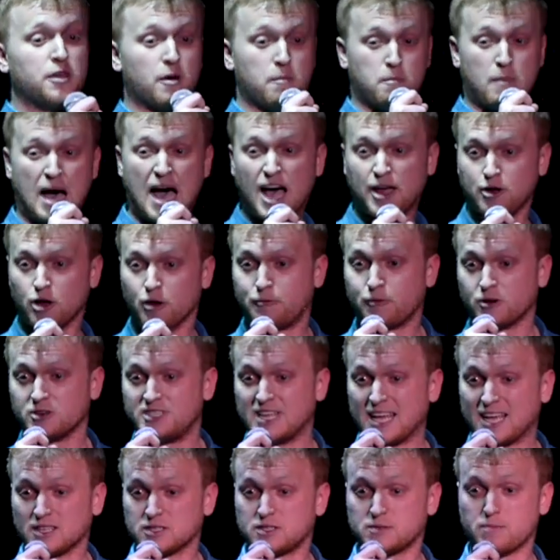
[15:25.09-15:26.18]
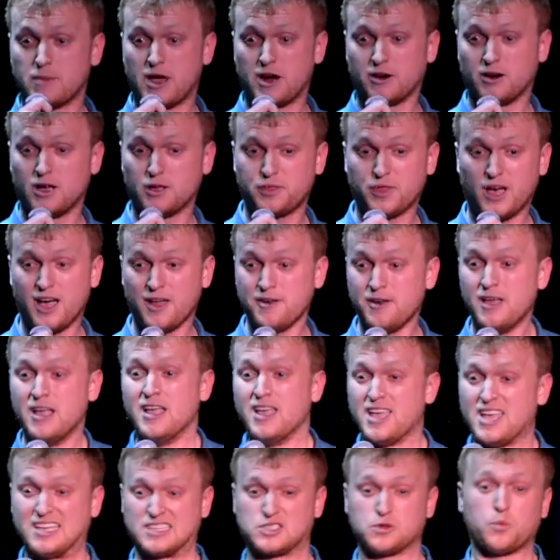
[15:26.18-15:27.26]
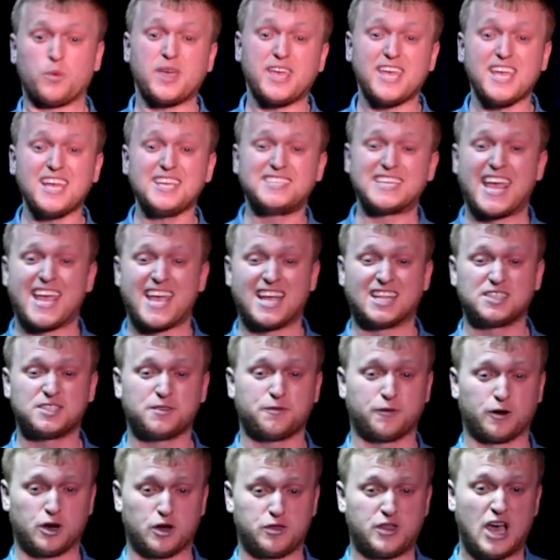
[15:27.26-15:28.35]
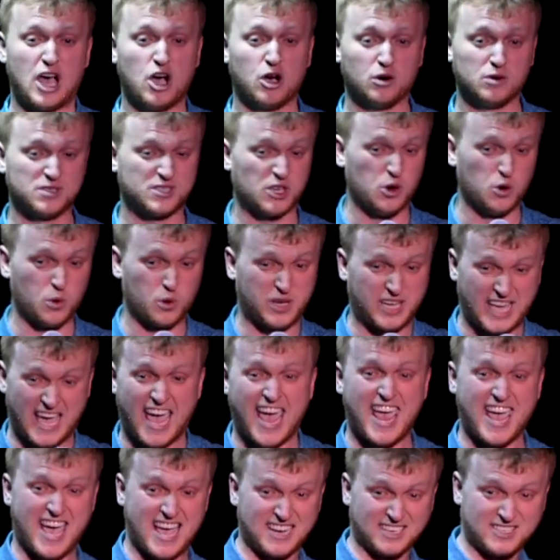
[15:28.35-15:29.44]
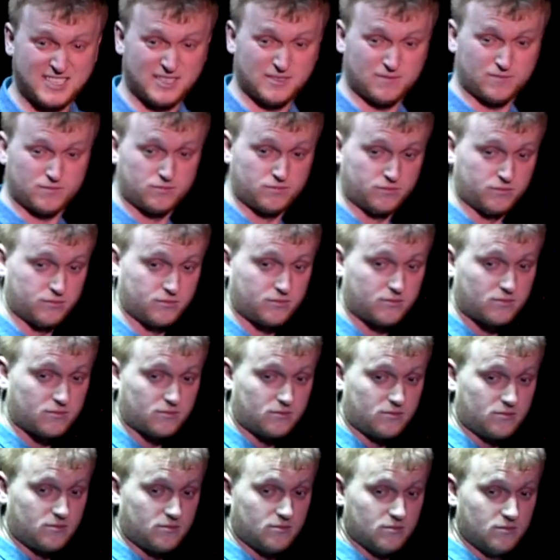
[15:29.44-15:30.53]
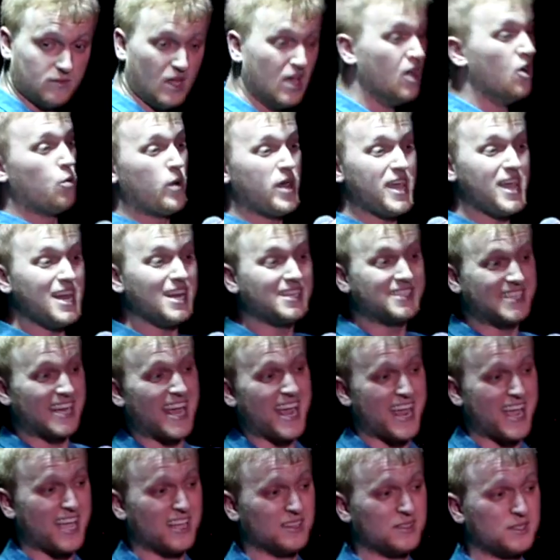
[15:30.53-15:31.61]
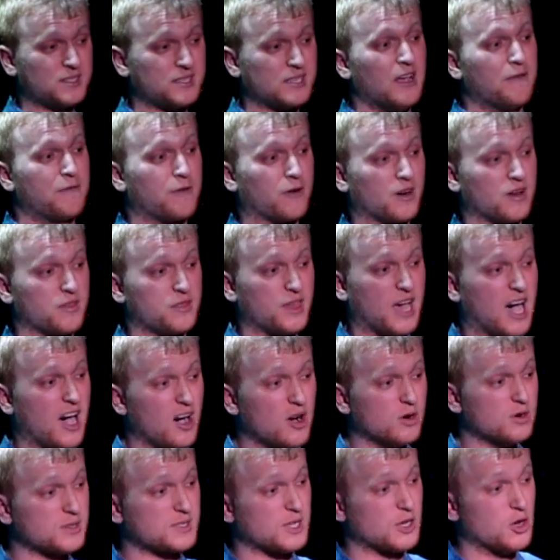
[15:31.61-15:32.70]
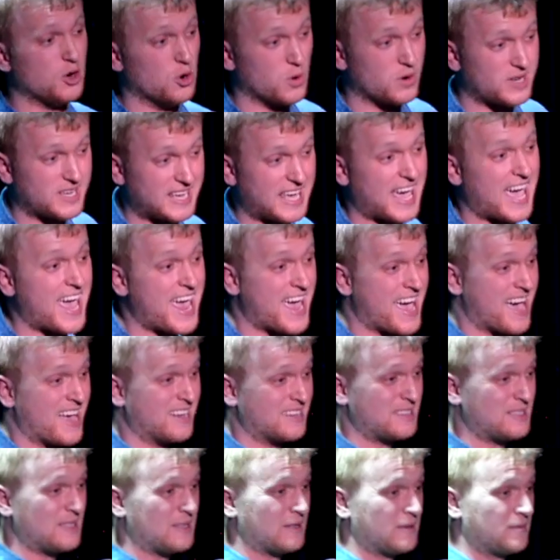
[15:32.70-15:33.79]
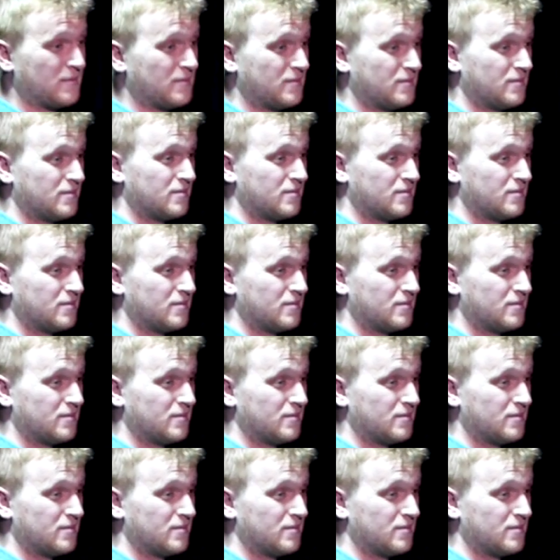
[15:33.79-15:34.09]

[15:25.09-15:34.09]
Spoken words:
The motto for Dance Marathon is we dance for those who can't. We dance for those who can't.